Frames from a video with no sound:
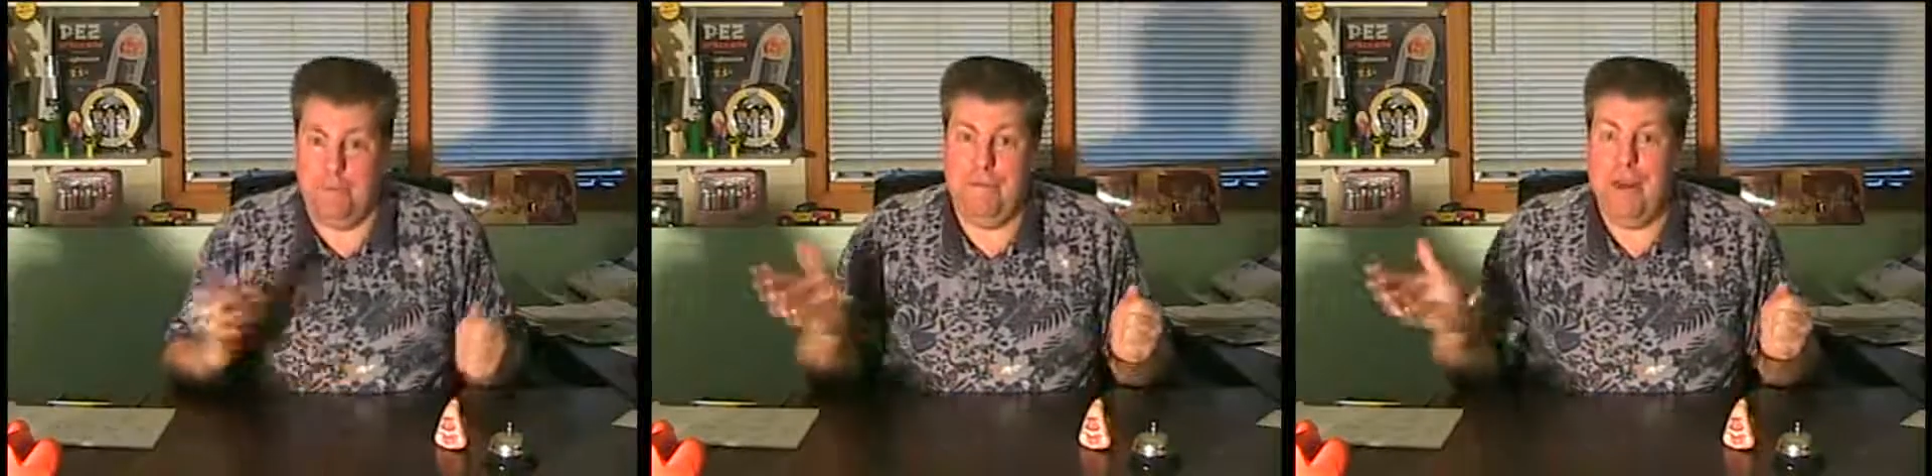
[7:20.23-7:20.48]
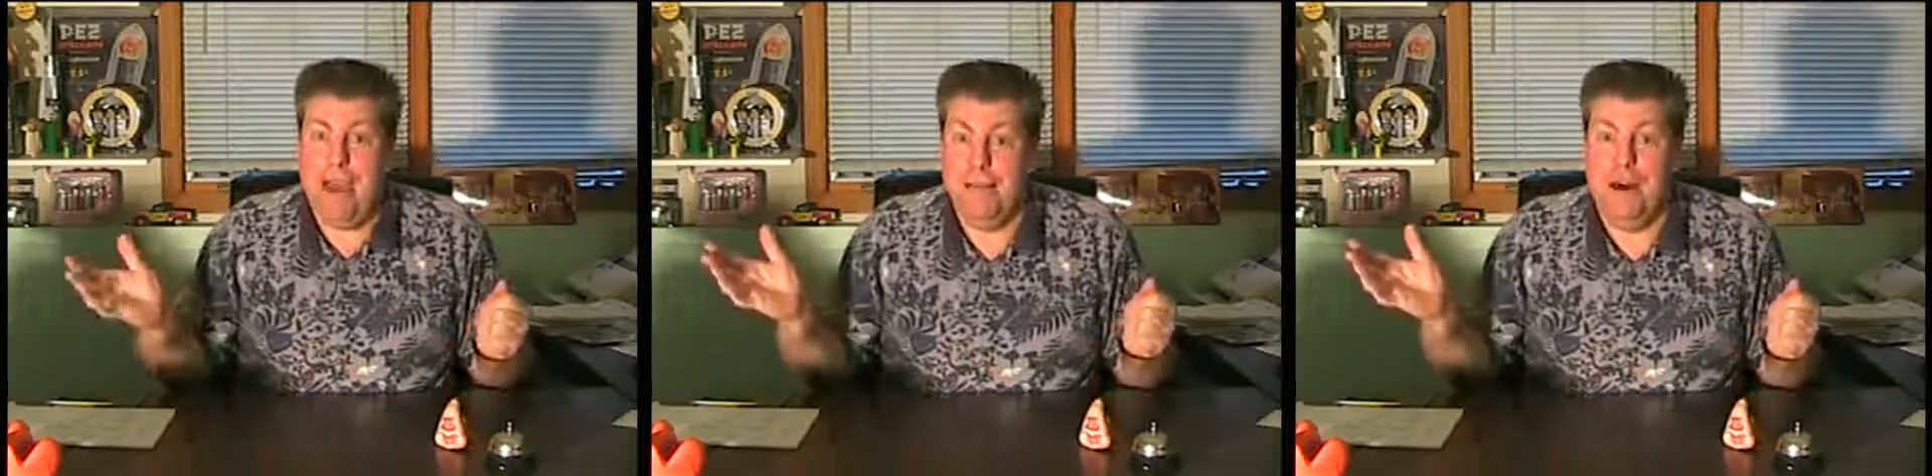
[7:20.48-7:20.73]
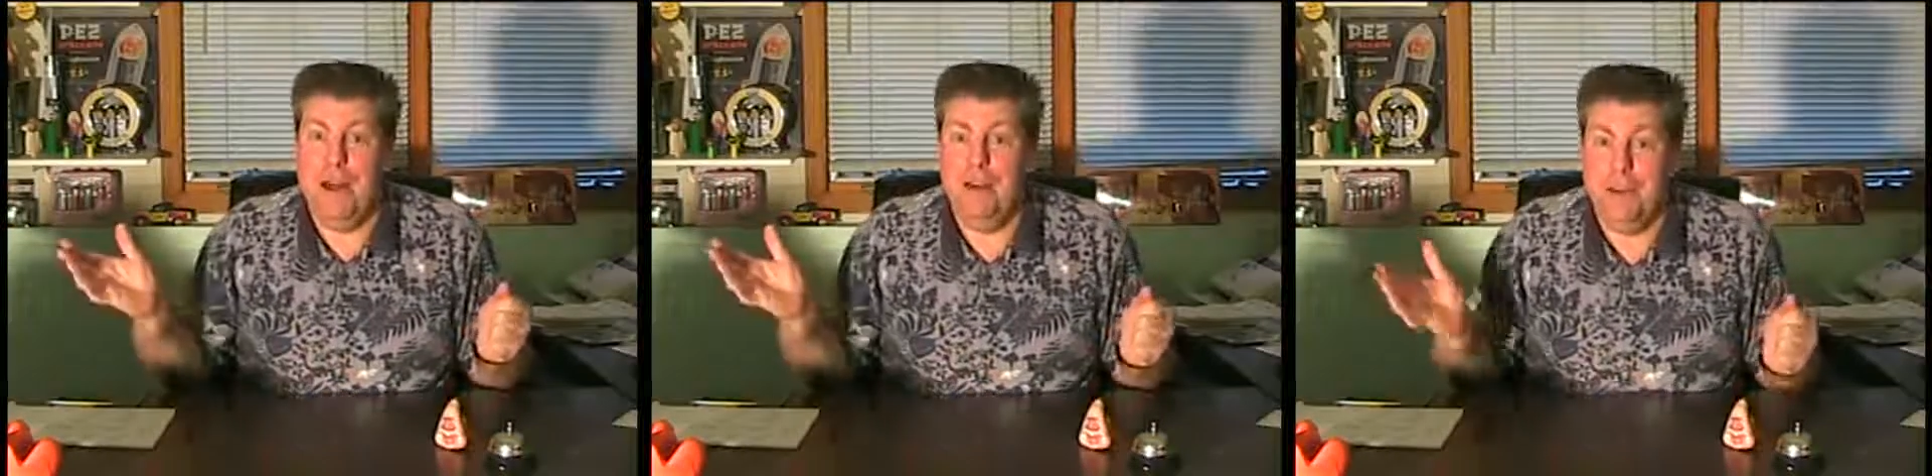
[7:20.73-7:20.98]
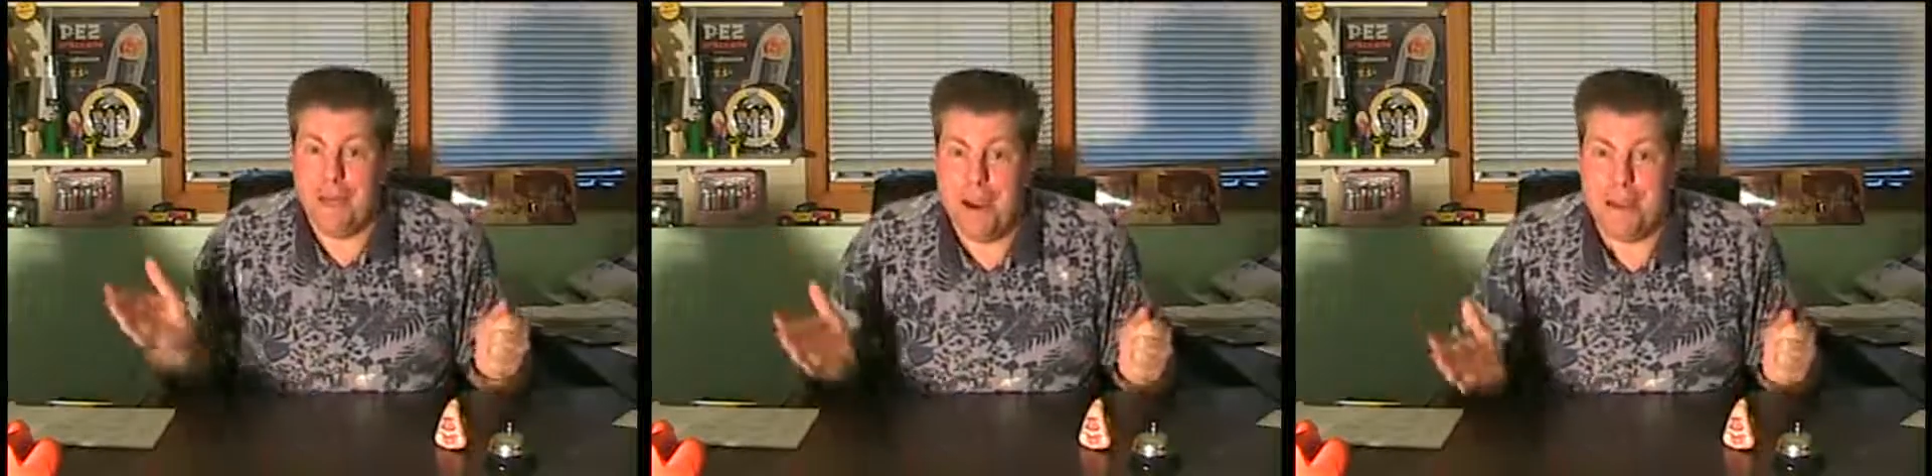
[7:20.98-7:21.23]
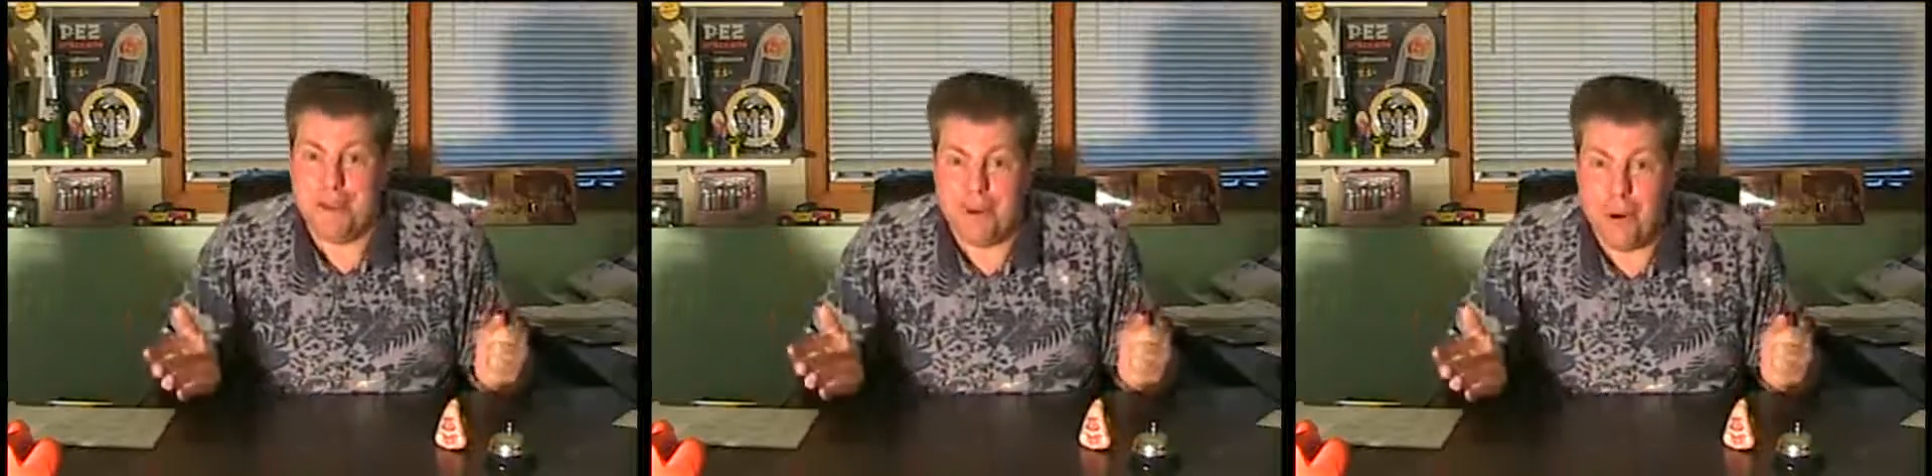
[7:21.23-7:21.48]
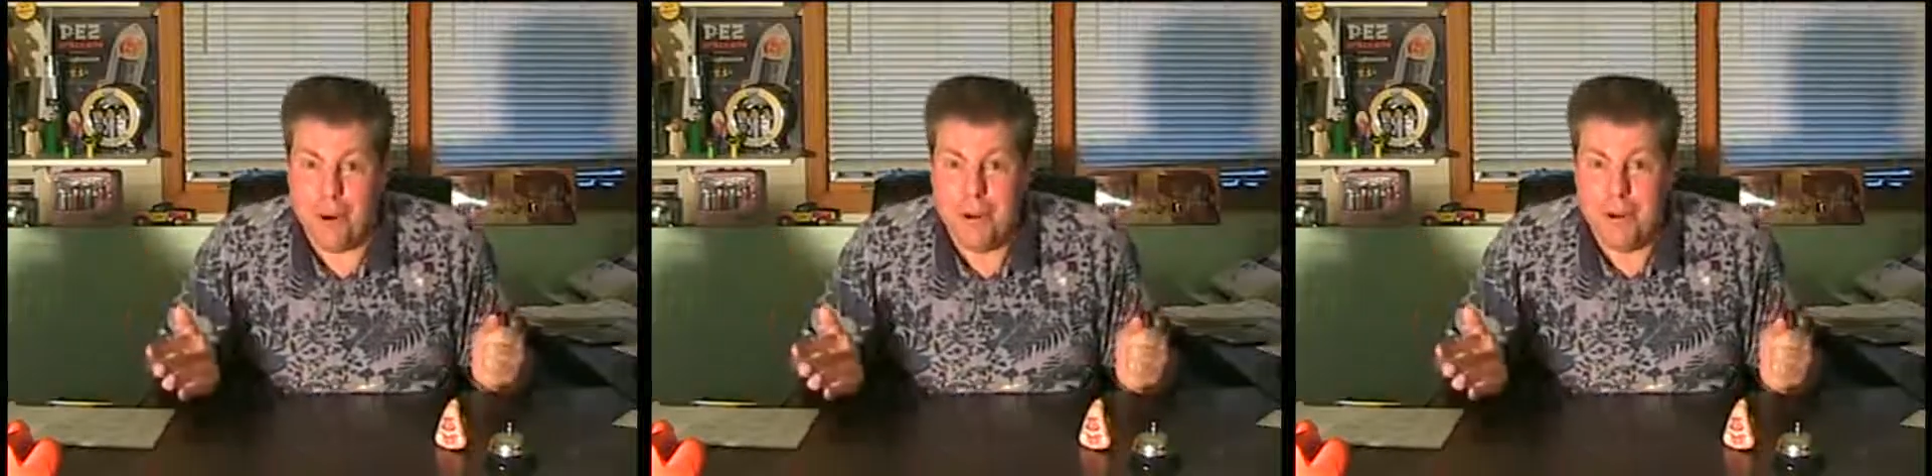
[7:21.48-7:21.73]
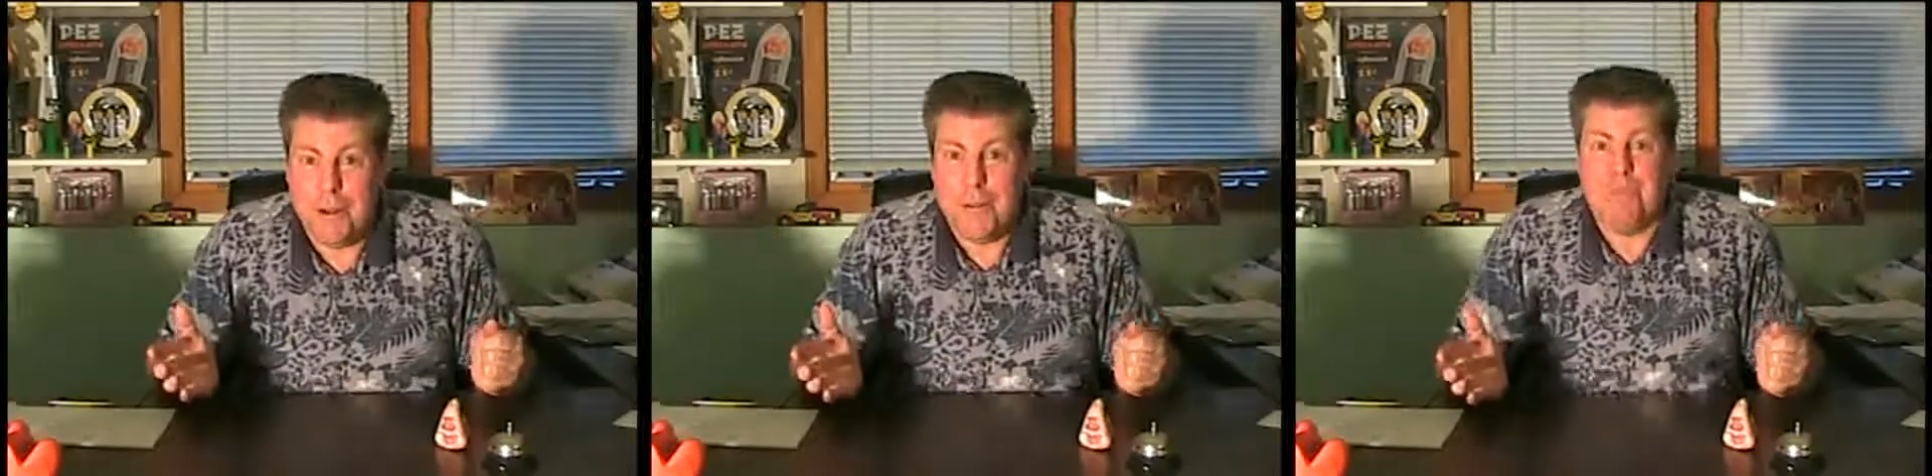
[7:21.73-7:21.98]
500 credit score,